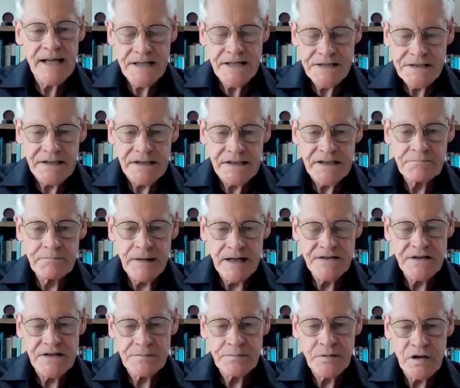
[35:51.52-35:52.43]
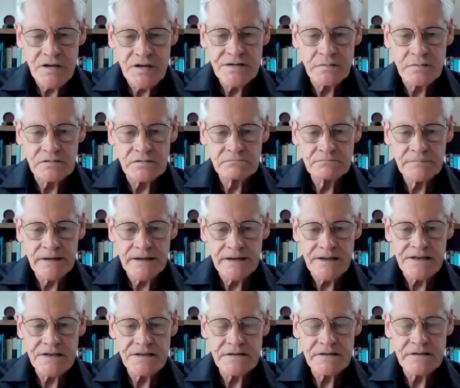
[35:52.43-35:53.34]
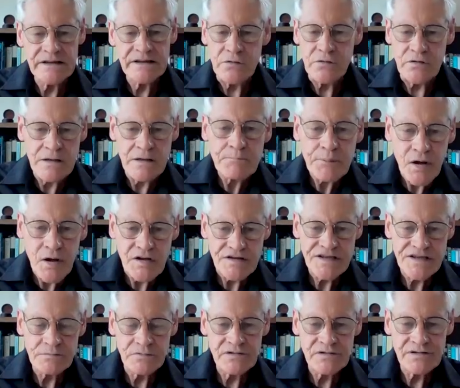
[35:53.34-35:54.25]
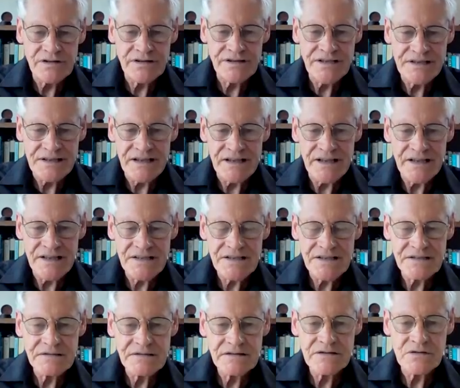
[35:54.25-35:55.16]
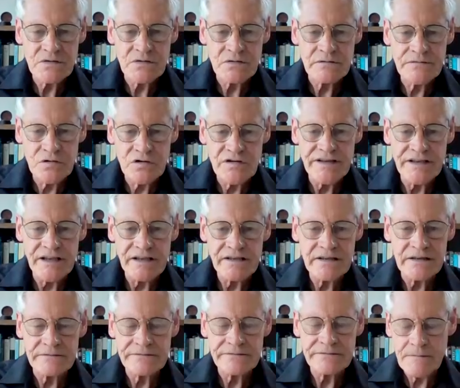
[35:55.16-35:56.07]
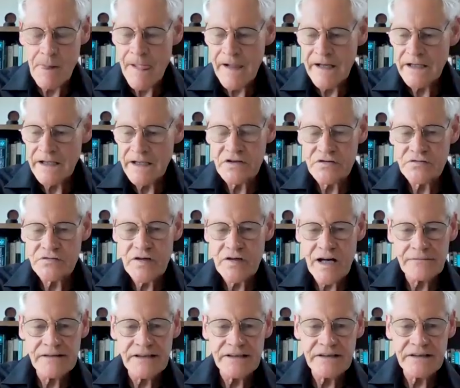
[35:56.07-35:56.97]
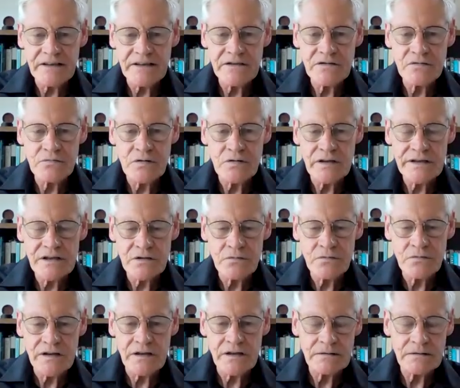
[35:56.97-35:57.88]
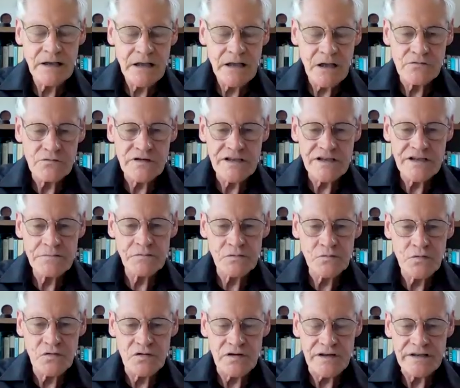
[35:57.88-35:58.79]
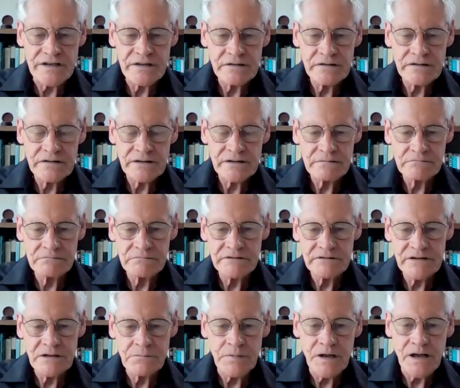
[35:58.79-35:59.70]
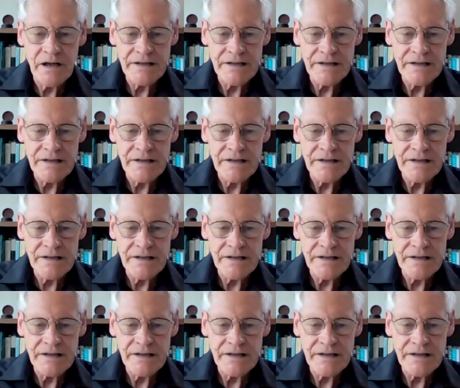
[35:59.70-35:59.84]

plastic as much as possible, but it's near impossible these days to avoid that. If you're traveling and you want a reasonable water, you